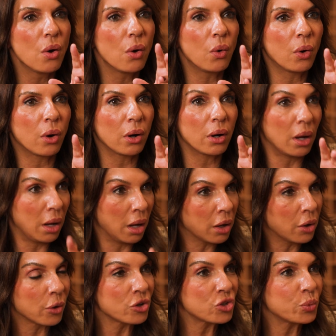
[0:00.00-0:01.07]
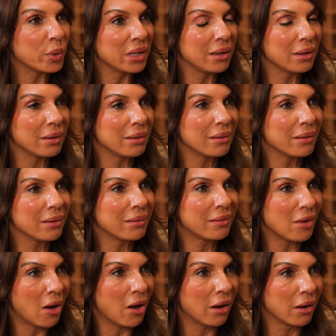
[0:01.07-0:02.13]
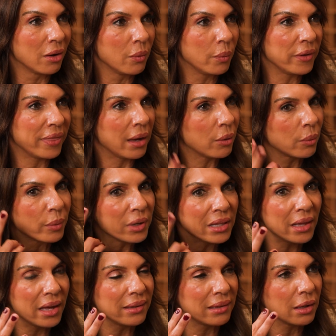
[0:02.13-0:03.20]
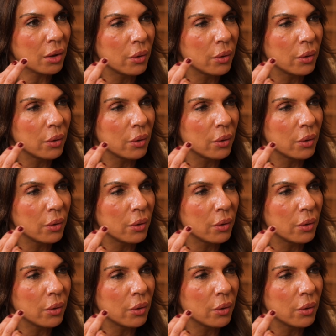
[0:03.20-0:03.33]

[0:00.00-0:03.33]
or a Gershwin song without realizing,